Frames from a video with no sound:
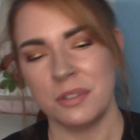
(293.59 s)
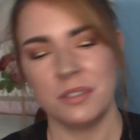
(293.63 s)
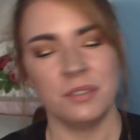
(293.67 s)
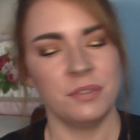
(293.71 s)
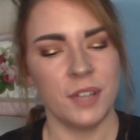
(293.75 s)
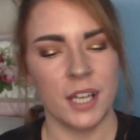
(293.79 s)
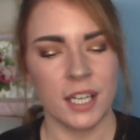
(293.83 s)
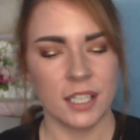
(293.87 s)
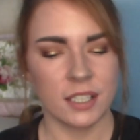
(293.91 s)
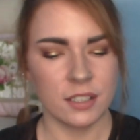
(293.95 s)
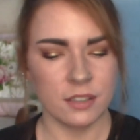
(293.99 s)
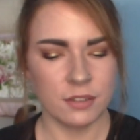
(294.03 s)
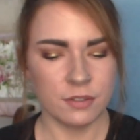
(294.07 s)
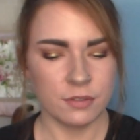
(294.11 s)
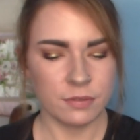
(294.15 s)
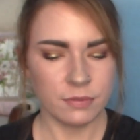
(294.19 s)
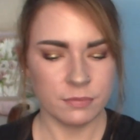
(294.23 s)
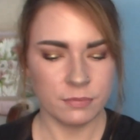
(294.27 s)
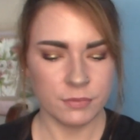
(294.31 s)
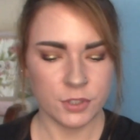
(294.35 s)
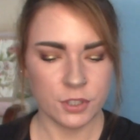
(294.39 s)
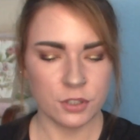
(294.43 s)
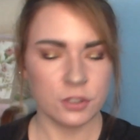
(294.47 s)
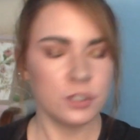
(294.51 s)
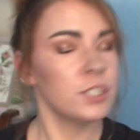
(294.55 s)
reflective.
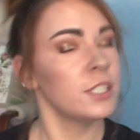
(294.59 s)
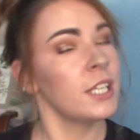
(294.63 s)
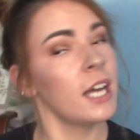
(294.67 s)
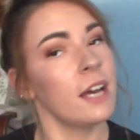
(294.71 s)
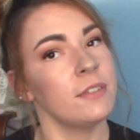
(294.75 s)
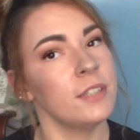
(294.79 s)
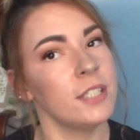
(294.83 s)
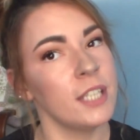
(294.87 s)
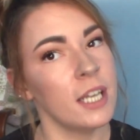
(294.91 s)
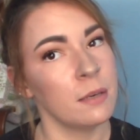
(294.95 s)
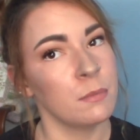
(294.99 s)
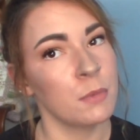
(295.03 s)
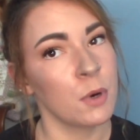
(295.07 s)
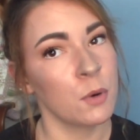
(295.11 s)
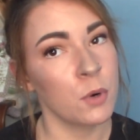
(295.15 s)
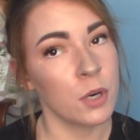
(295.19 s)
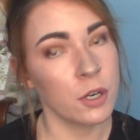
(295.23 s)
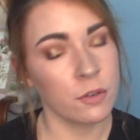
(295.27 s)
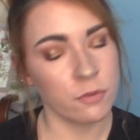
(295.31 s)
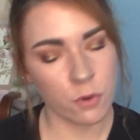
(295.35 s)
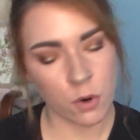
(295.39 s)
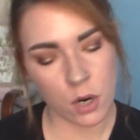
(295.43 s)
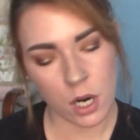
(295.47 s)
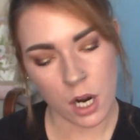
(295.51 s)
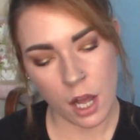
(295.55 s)
You'll just have to take my
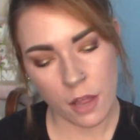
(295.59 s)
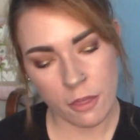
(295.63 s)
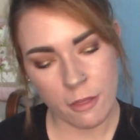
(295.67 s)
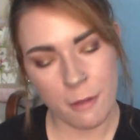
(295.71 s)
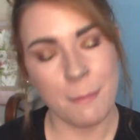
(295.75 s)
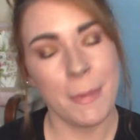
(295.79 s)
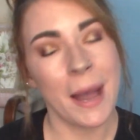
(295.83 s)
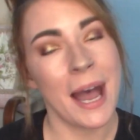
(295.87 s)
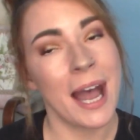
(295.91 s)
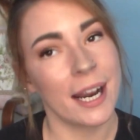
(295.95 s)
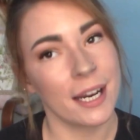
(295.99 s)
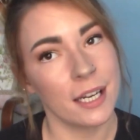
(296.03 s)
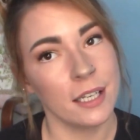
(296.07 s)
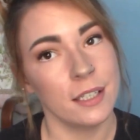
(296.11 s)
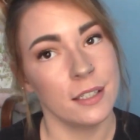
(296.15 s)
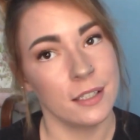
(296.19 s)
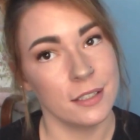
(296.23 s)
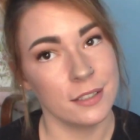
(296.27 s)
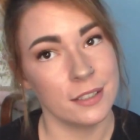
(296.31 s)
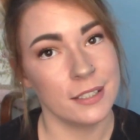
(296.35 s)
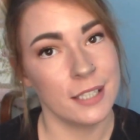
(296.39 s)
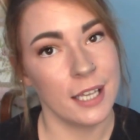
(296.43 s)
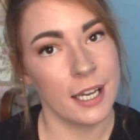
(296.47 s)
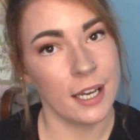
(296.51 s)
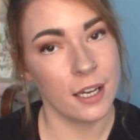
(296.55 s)
word for it. On the back it
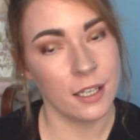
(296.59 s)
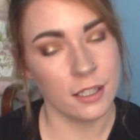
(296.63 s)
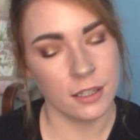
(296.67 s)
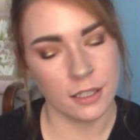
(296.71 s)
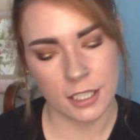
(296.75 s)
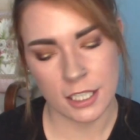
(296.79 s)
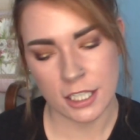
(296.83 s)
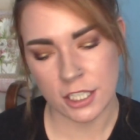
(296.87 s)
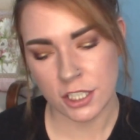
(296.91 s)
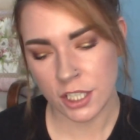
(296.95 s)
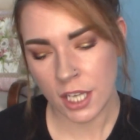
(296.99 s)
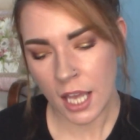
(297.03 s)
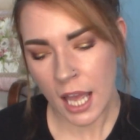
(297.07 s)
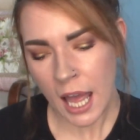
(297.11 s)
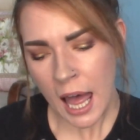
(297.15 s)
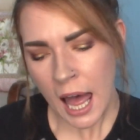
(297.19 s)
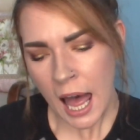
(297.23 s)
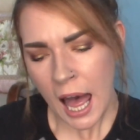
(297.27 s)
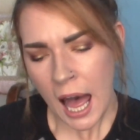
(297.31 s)
does say Unleashed.